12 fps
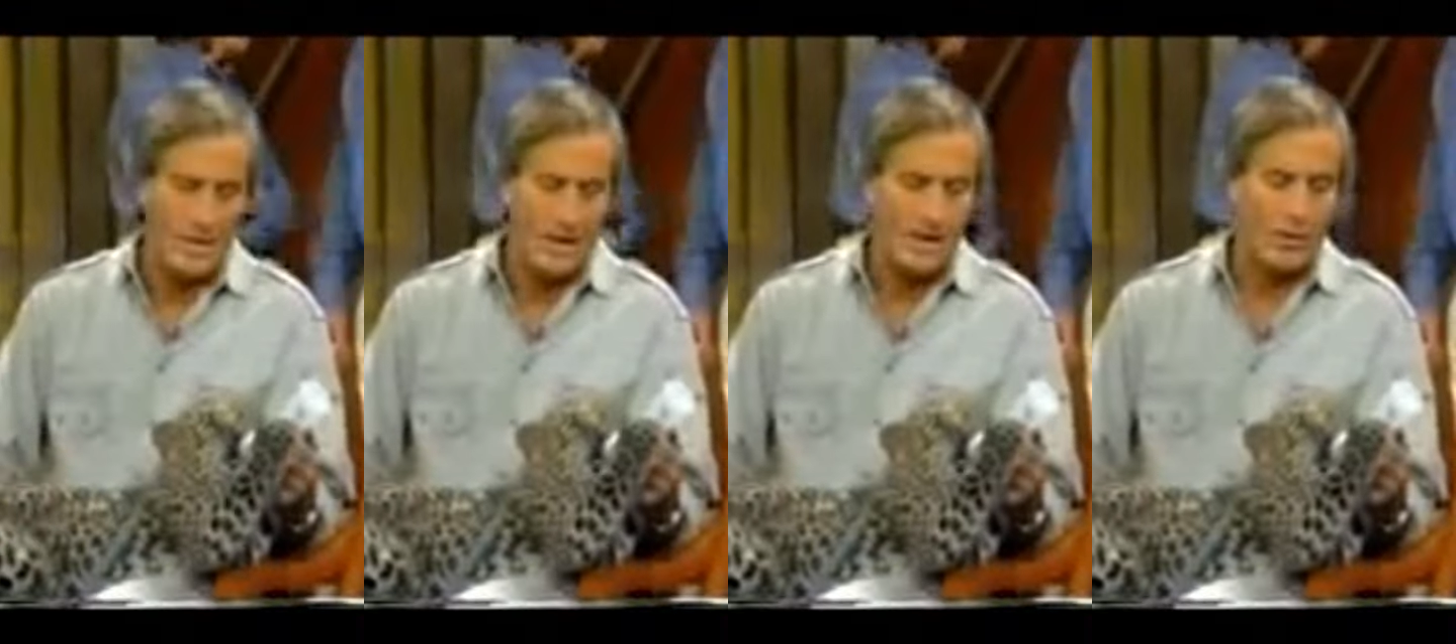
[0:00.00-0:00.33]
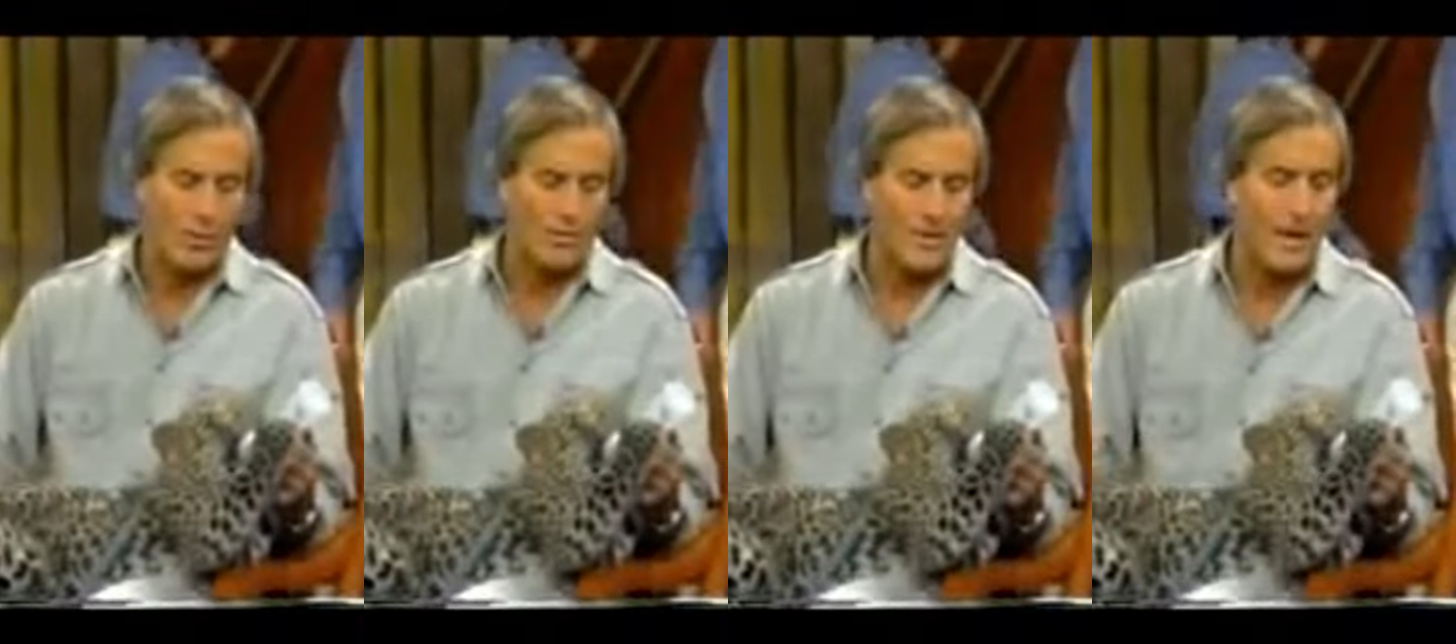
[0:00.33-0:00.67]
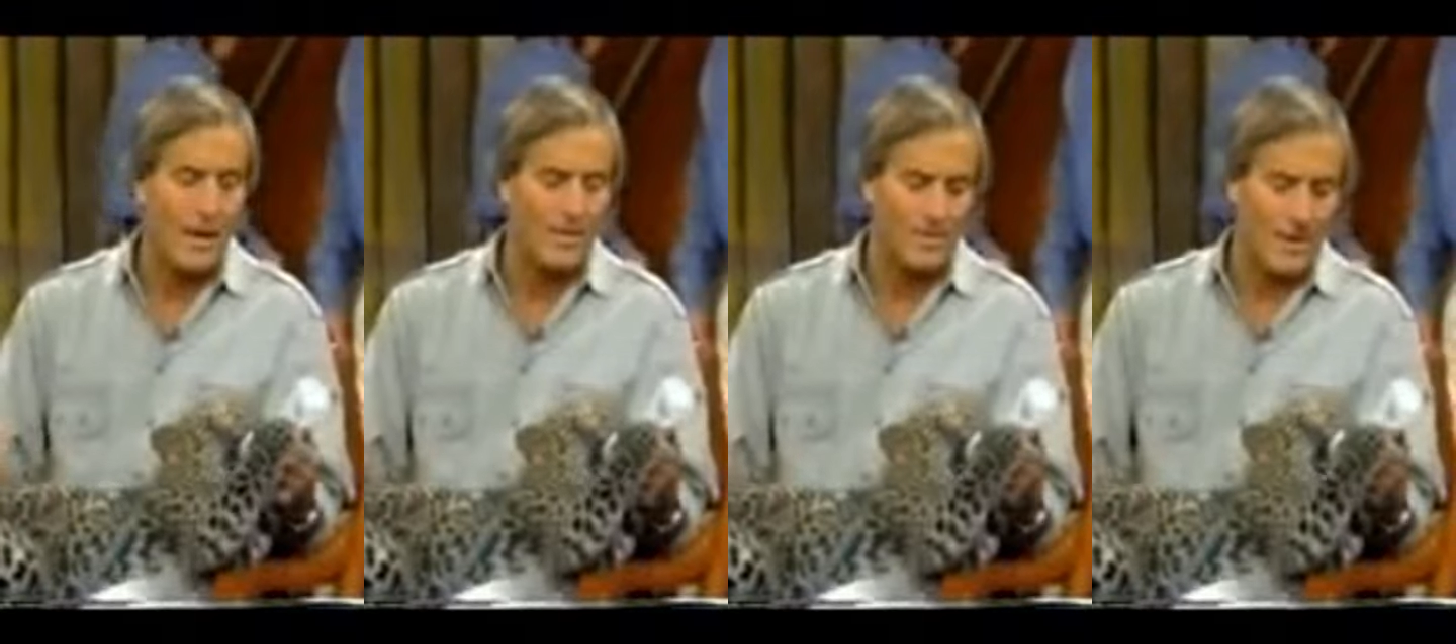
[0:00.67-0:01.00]
and of course
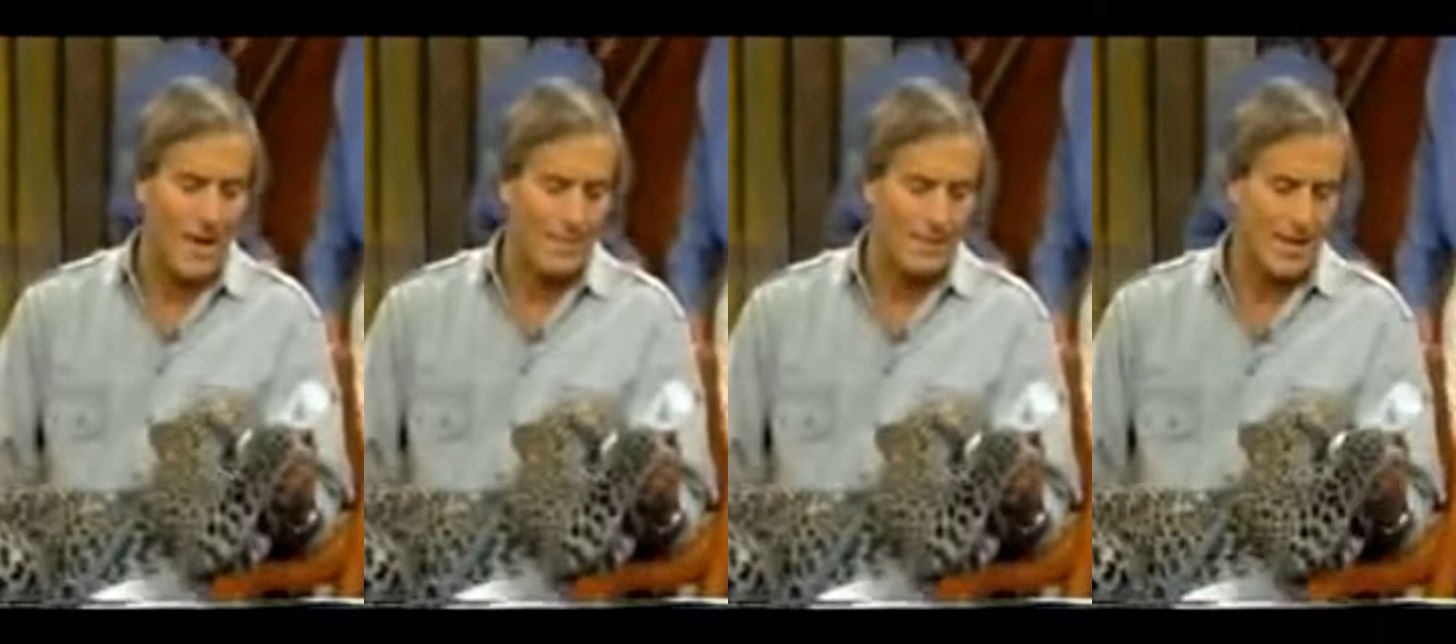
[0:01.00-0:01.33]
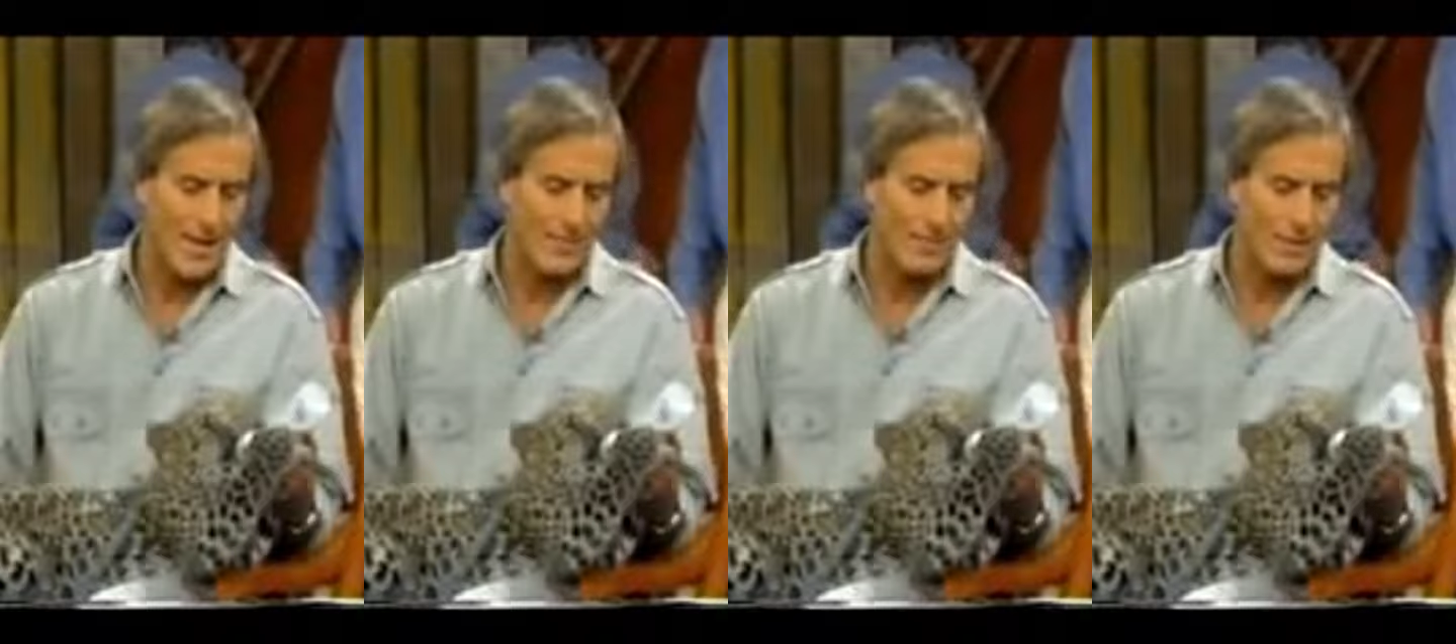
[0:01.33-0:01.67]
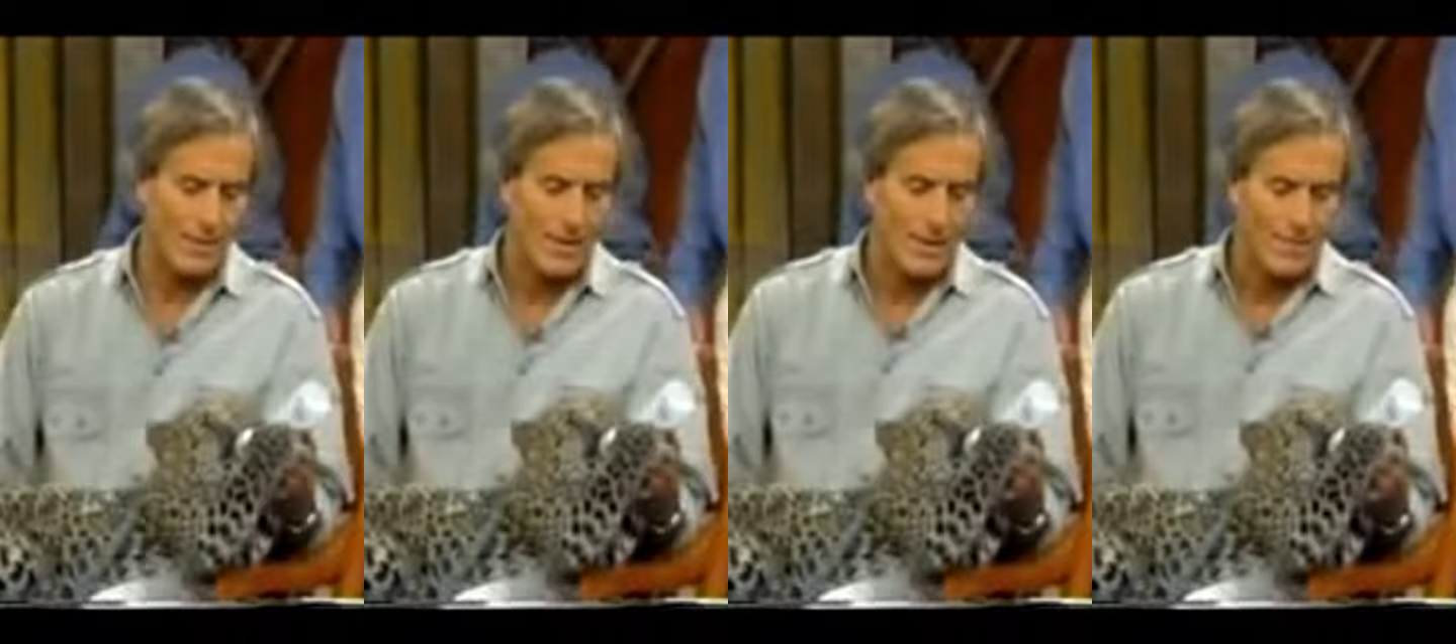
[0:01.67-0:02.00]
now loss of habitat.
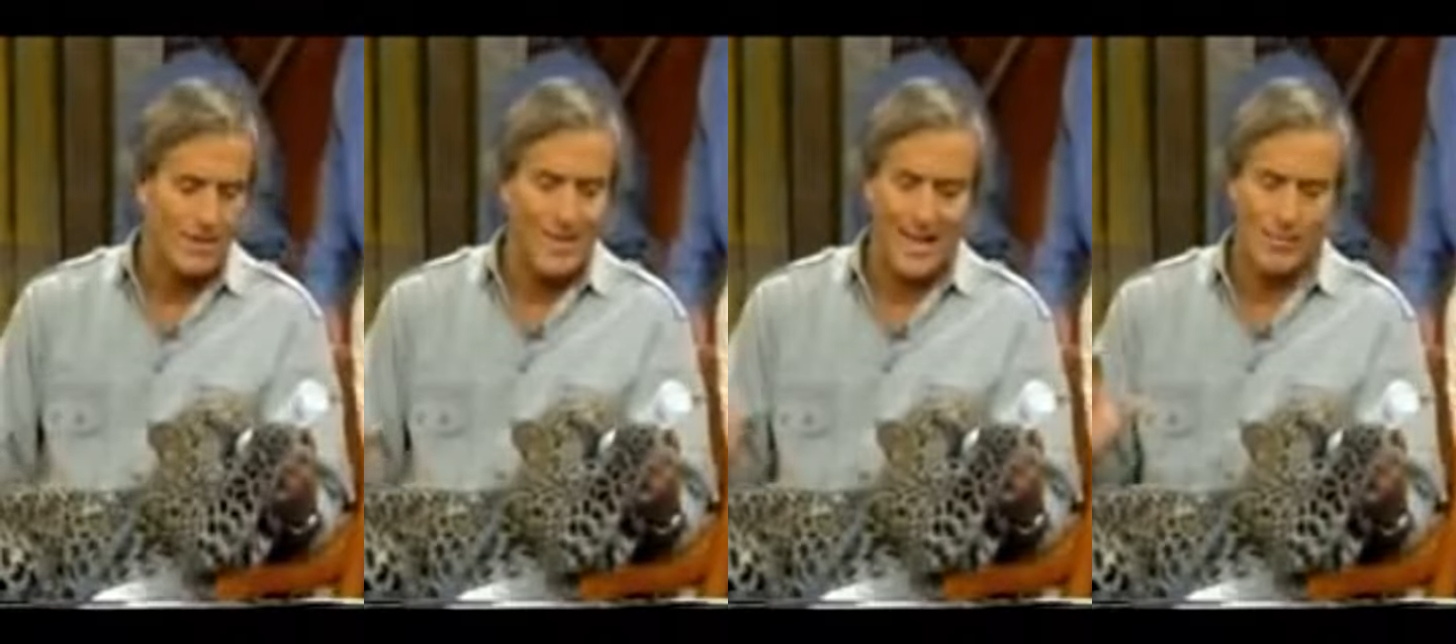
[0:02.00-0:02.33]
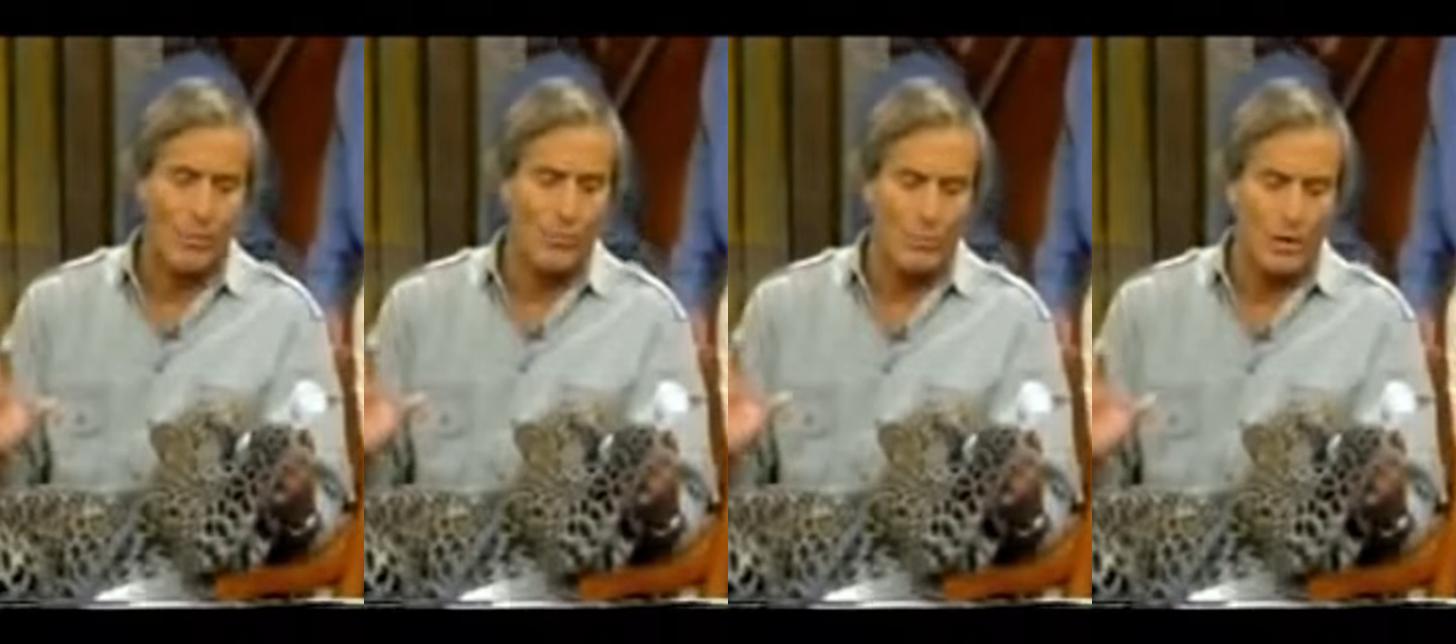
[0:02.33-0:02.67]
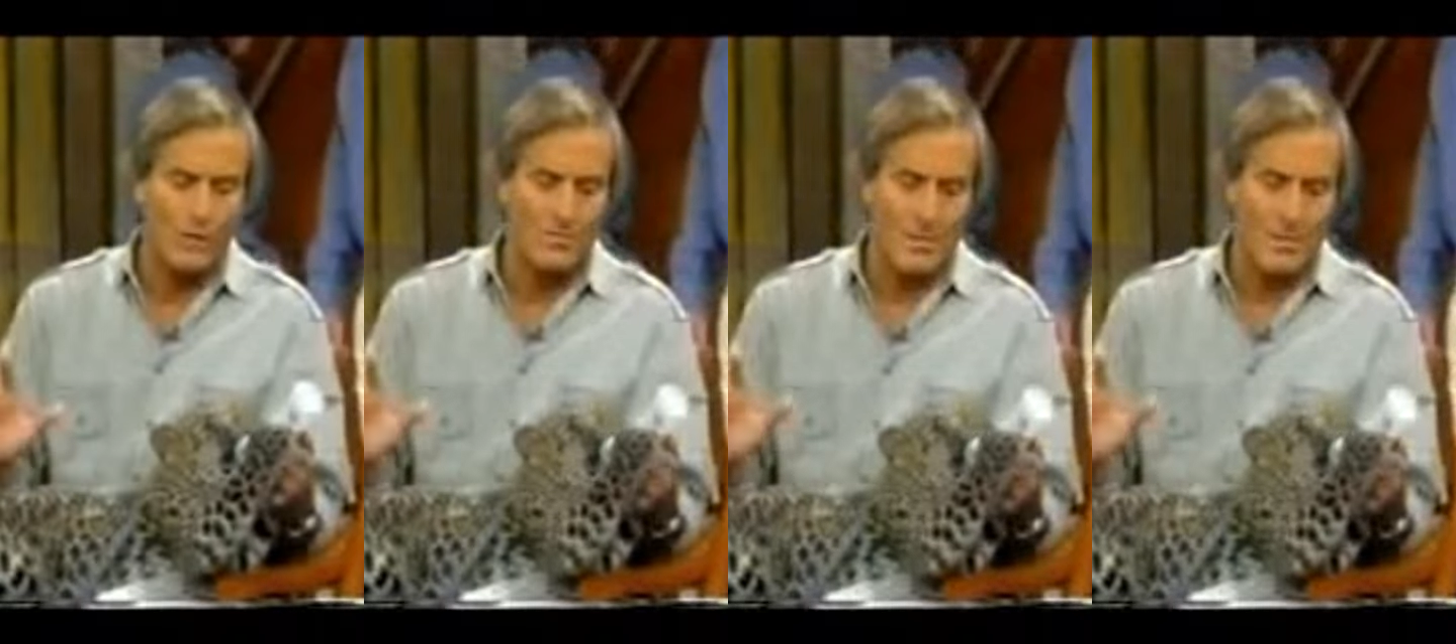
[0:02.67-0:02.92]
But this animal grows to